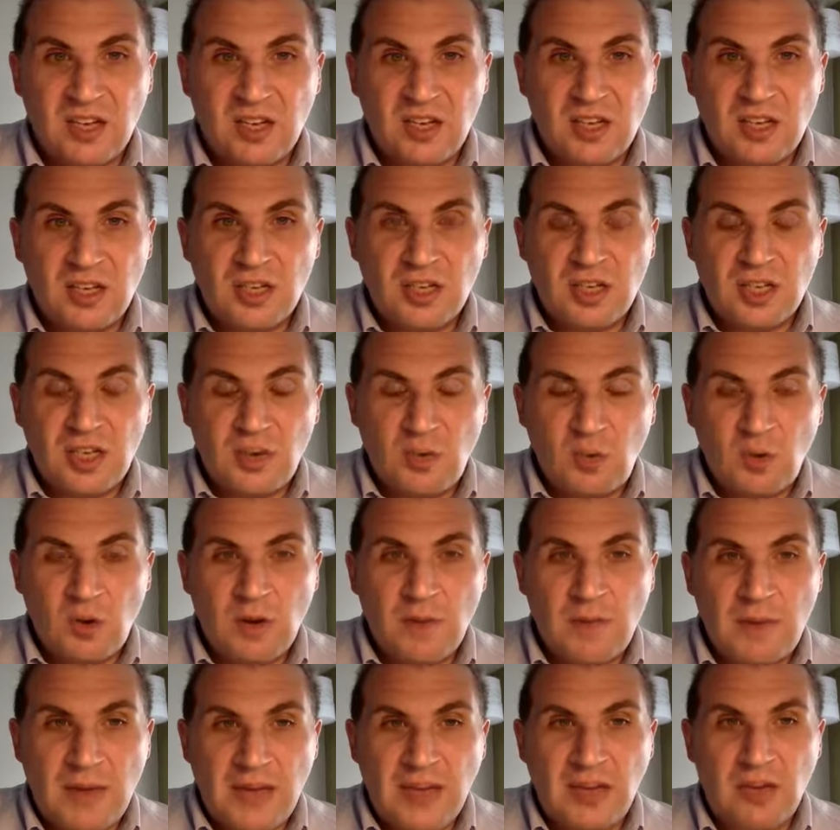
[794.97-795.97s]
you want to
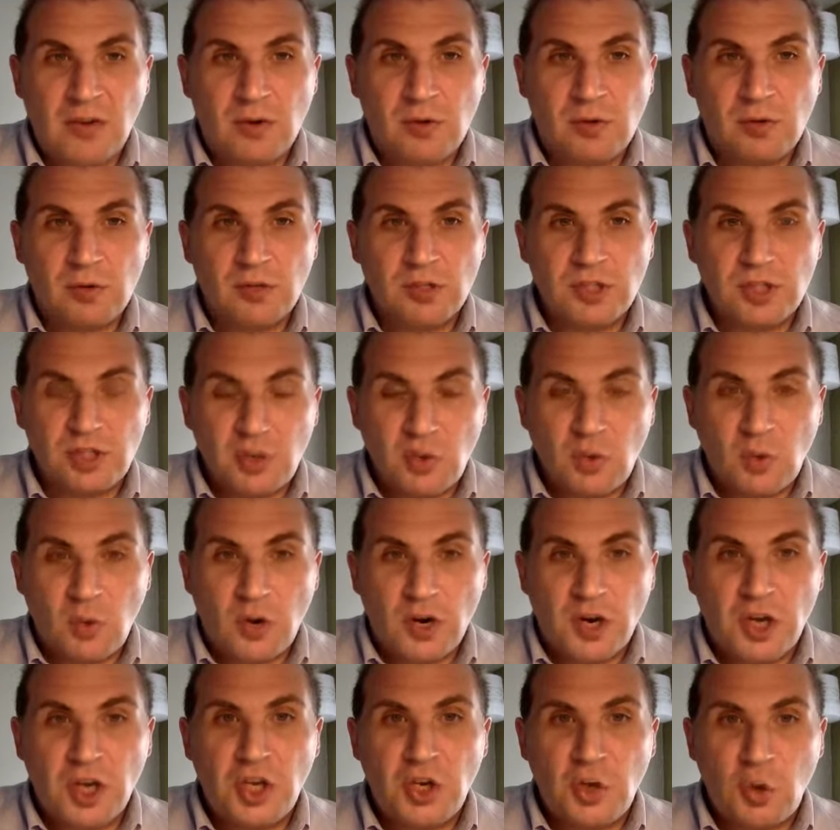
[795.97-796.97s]
make
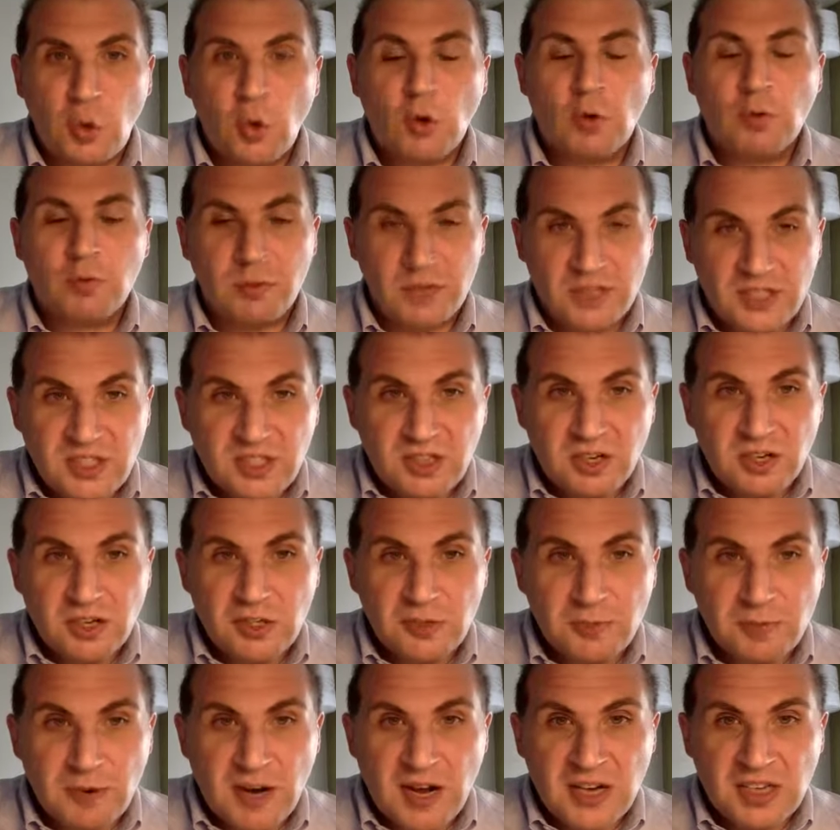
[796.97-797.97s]
sure your research
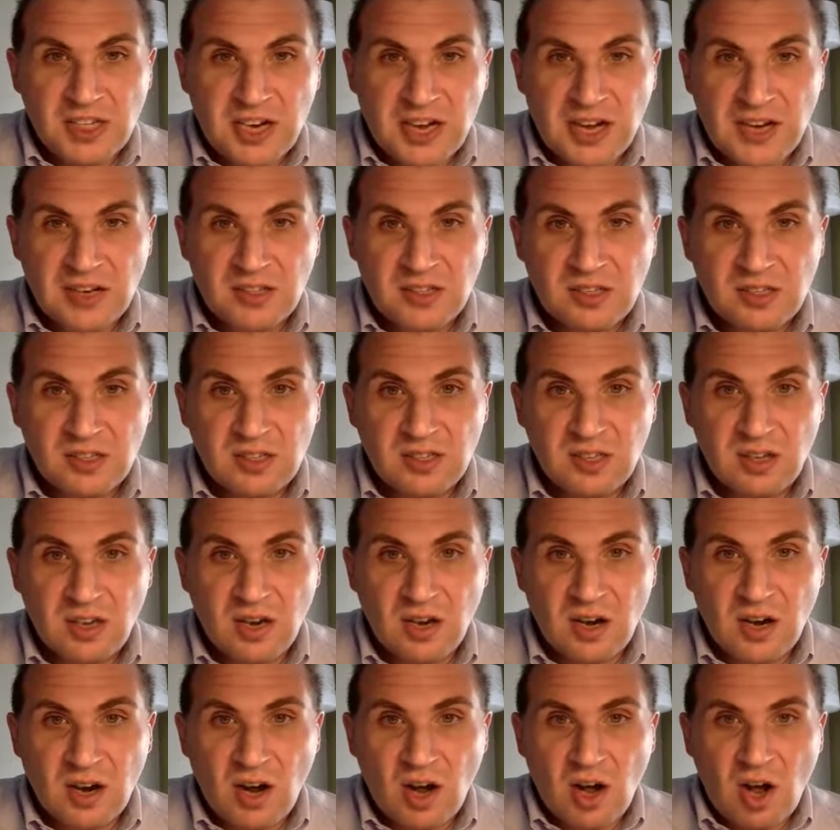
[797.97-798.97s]
projects
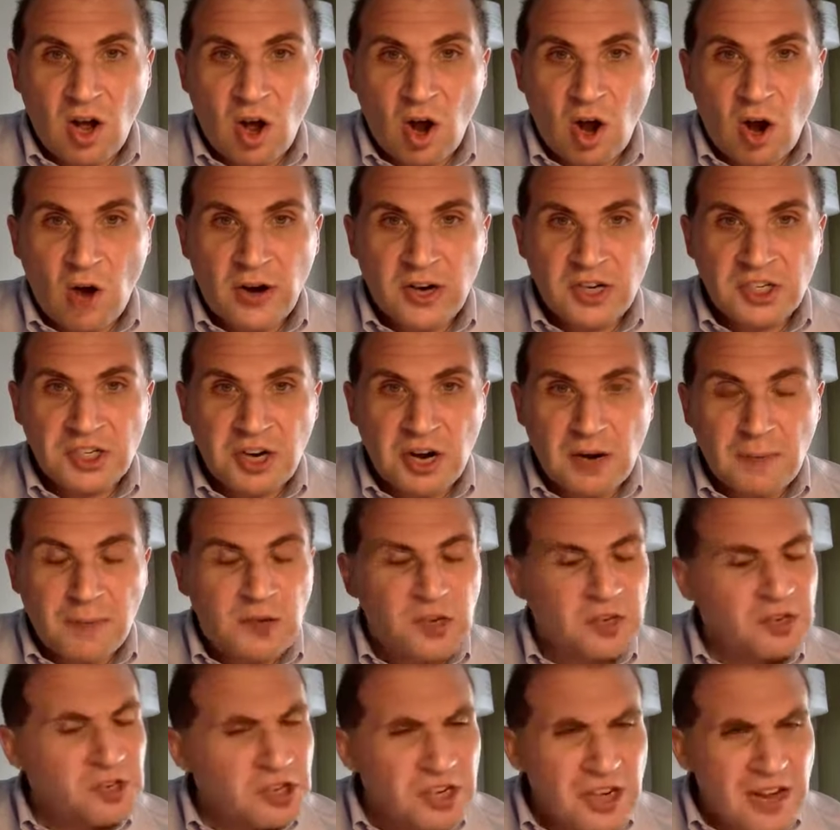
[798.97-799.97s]
are on track,
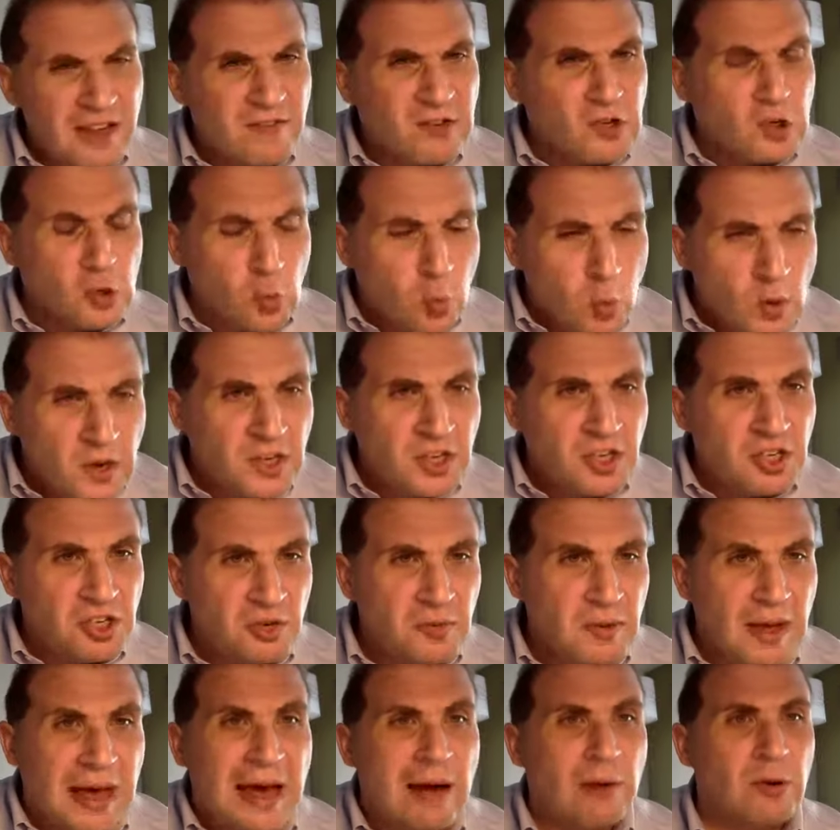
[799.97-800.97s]
because you're going to have 22
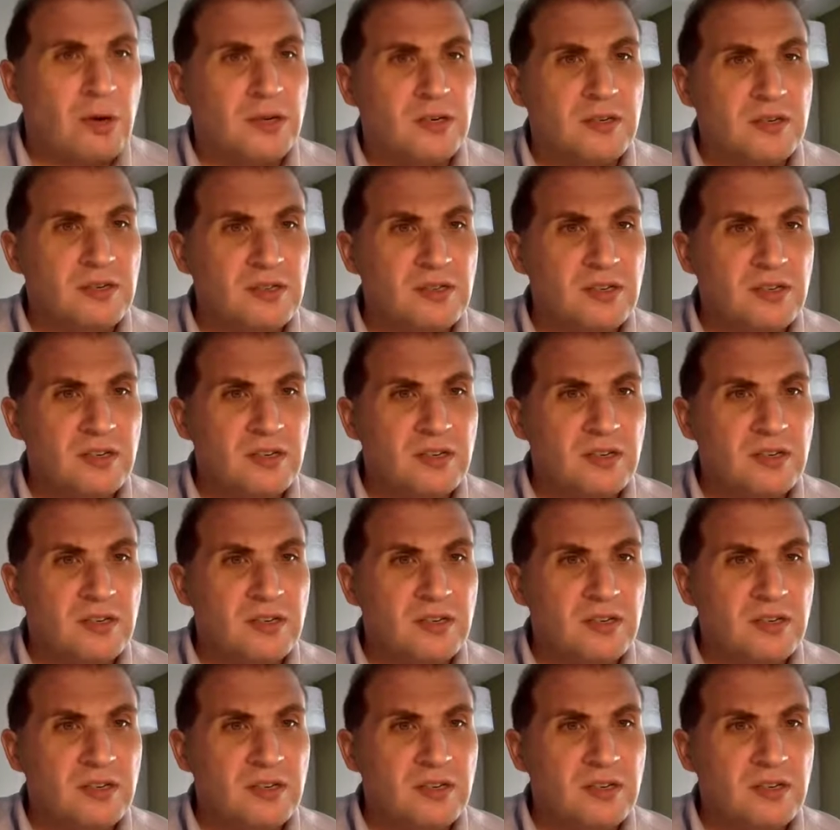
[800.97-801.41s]
hours